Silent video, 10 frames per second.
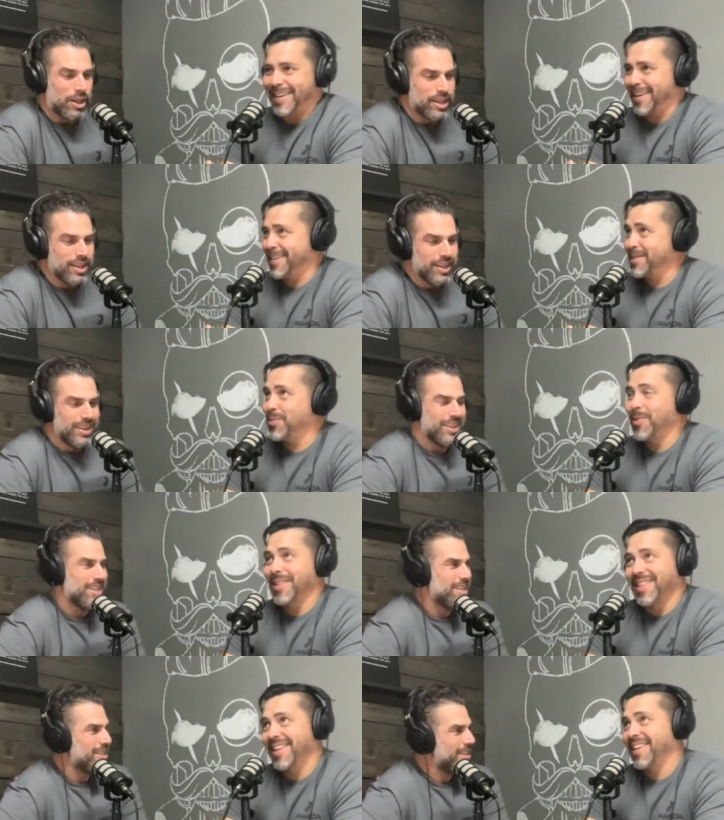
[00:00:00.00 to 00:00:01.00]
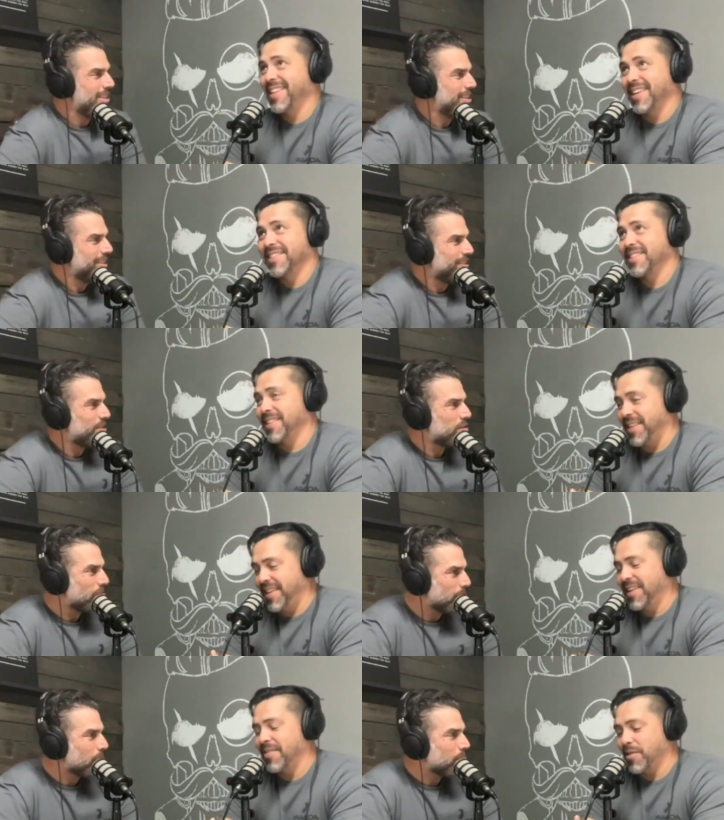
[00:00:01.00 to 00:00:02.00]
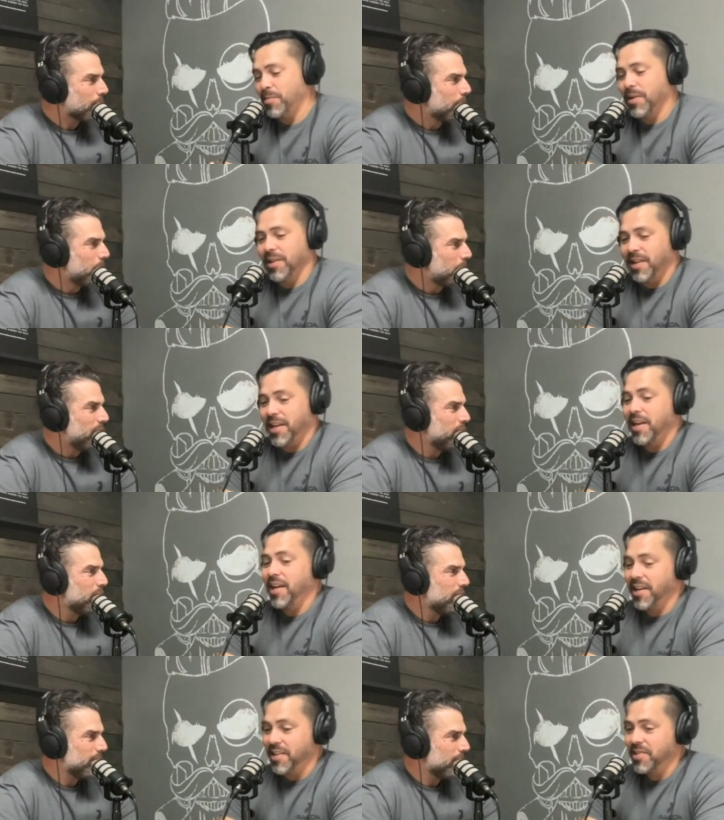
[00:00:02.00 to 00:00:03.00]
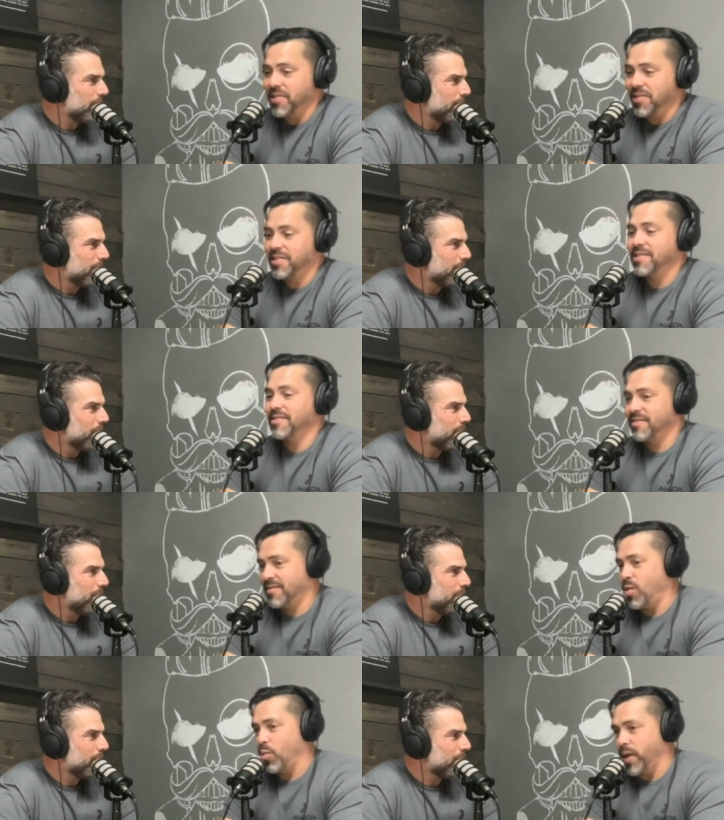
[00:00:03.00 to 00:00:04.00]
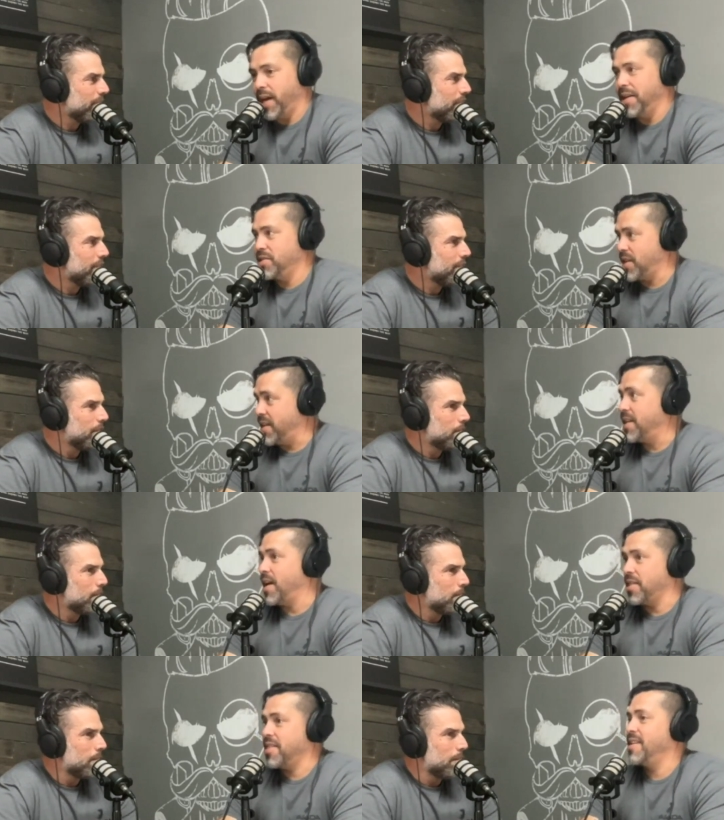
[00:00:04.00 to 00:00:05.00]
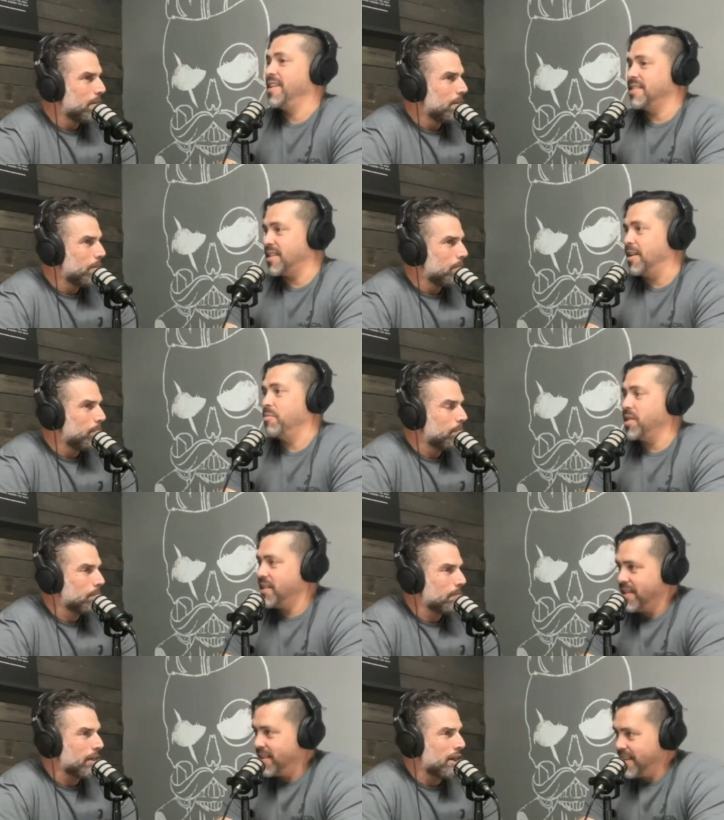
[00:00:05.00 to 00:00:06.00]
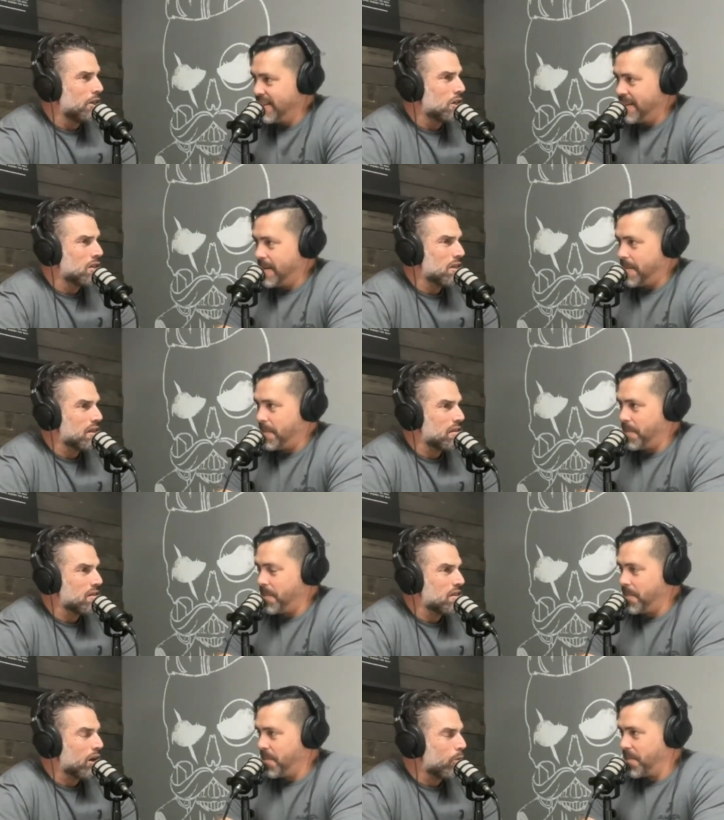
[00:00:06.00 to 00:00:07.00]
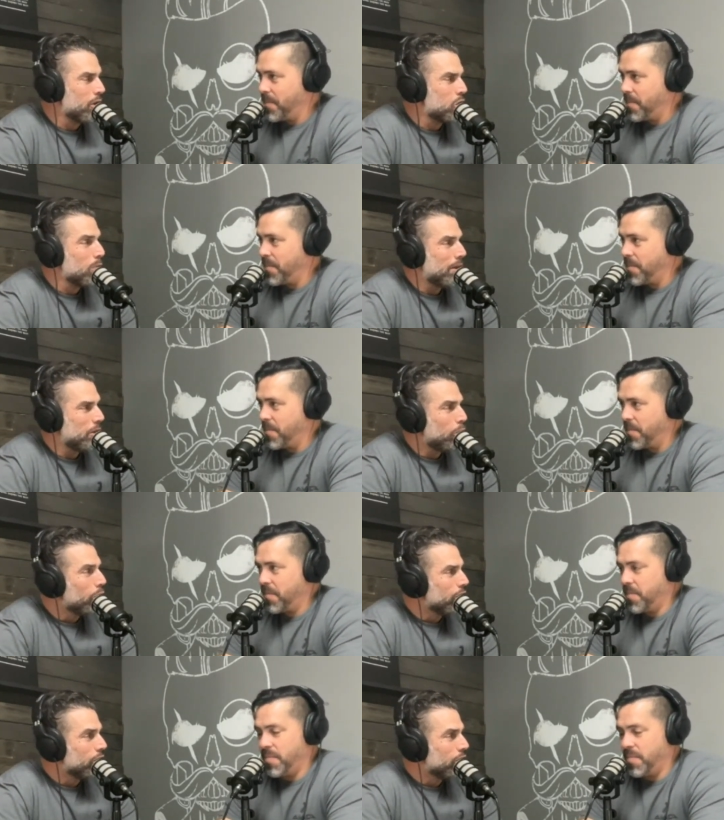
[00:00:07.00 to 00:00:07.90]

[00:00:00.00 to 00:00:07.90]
Speaker 1: Because one thing that's an inevitability is old age and death. It's common.
Speaker 2: Yeah, just not quite sure about the order.